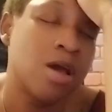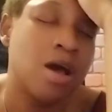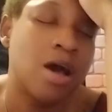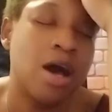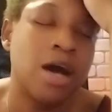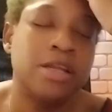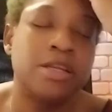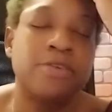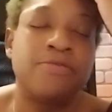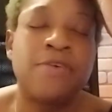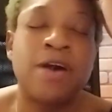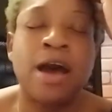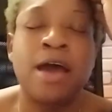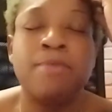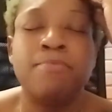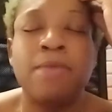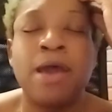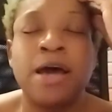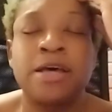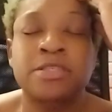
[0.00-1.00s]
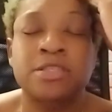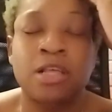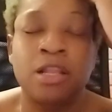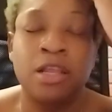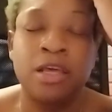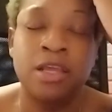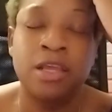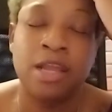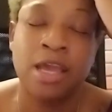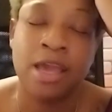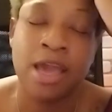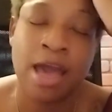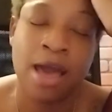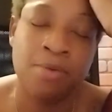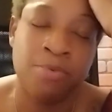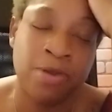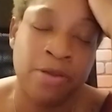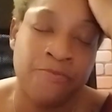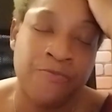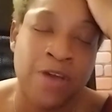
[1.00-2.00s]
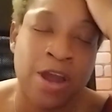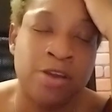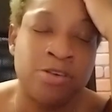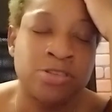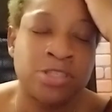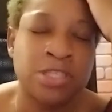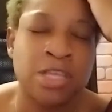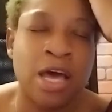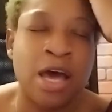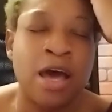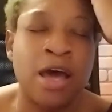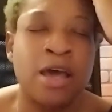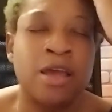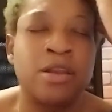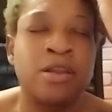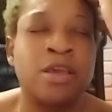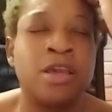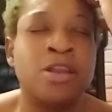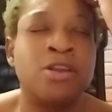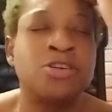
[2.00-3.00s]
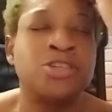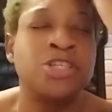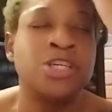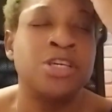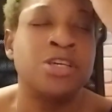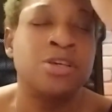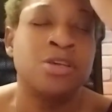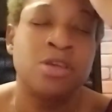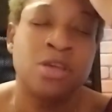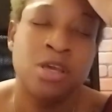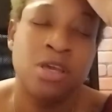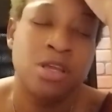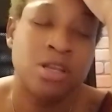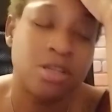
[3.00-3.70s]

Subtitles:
a divine masculine that got with a fire sign energy.